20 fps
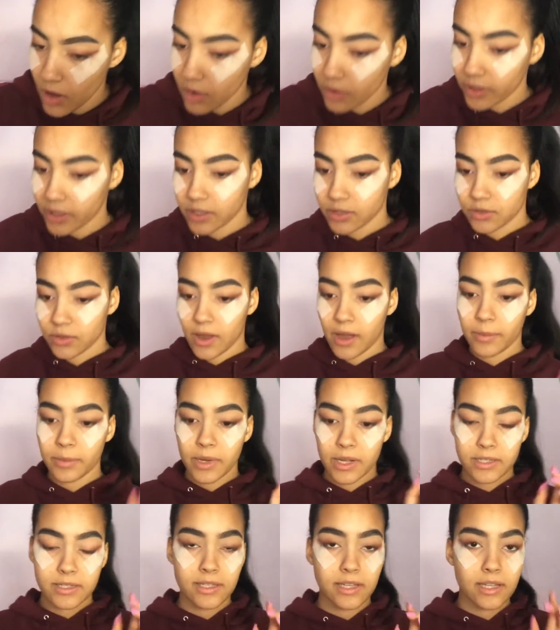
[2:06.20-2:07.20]
Okay, so I'm
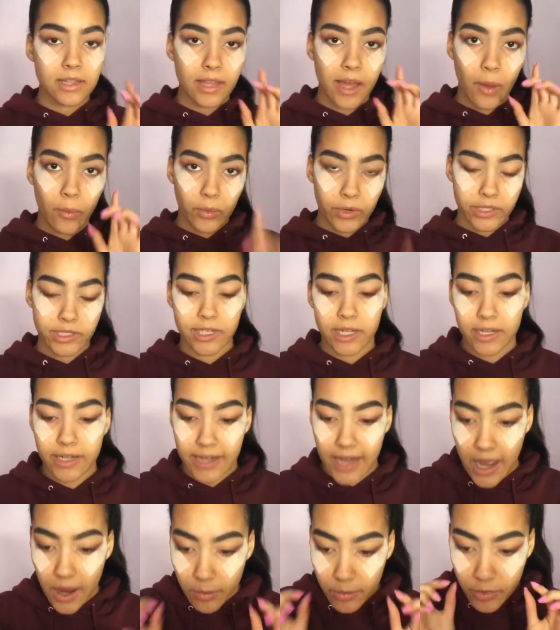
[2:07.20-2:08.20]
not saying that we're done
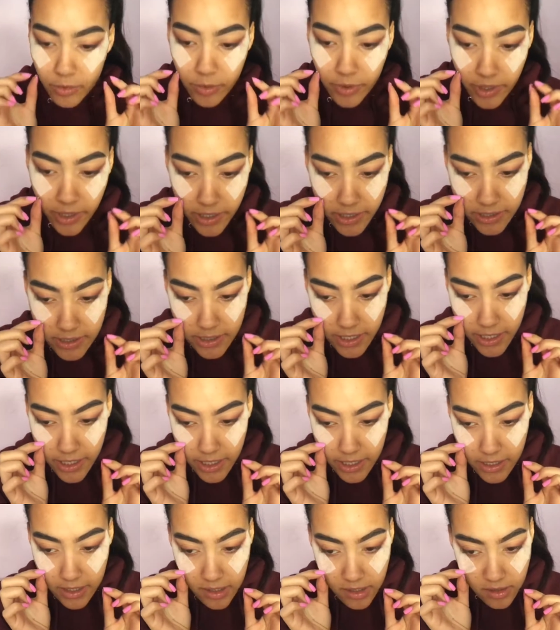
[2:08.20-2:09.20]
now, but we're going to
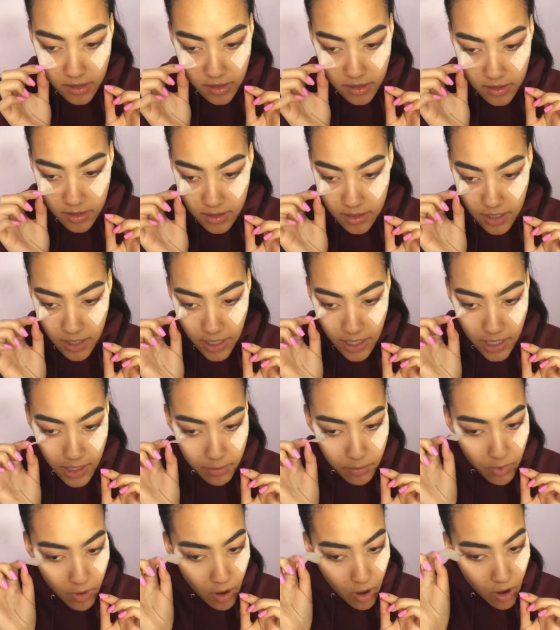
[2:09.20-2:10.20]
take the
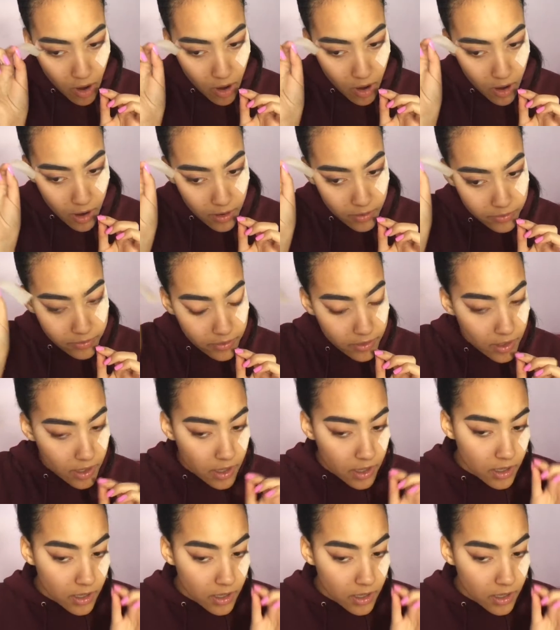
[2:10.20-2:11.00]
tape off